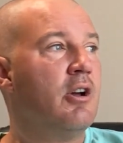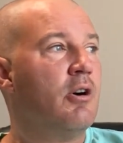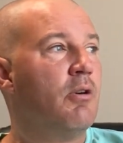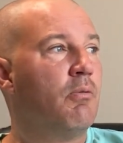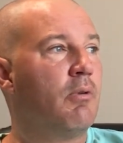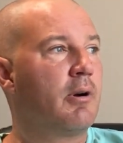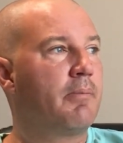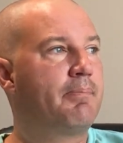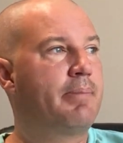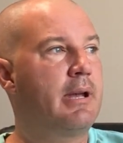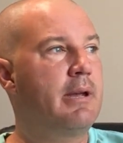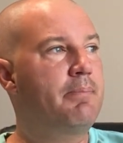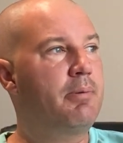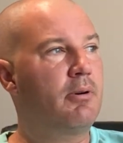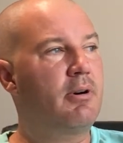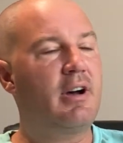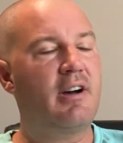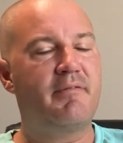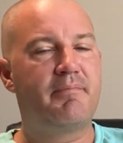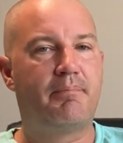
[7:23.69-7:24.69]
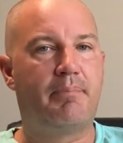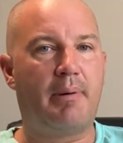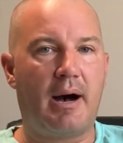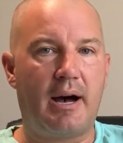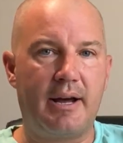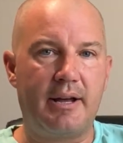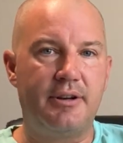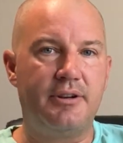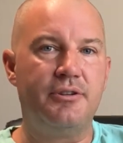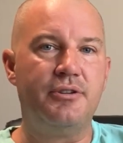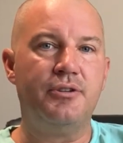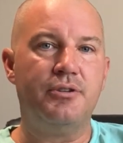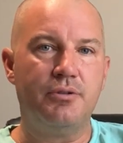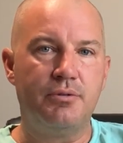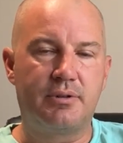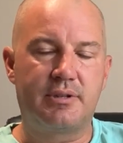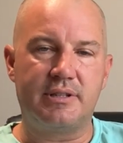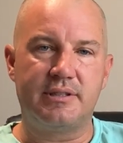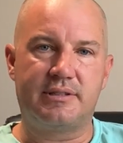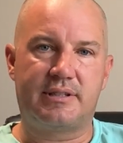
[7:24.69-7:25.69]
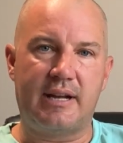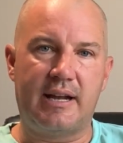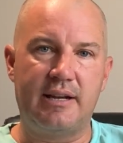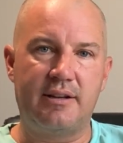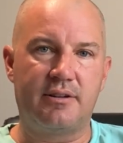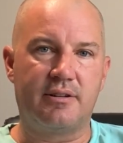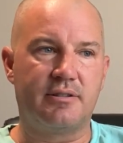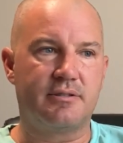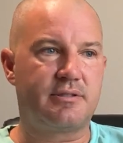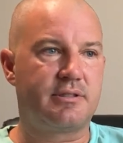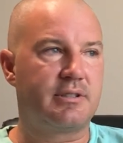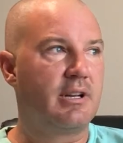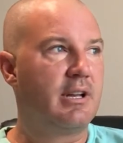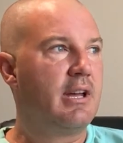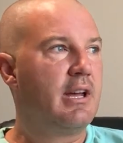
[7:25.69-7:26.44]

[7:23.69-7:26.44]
where people have bought new containers,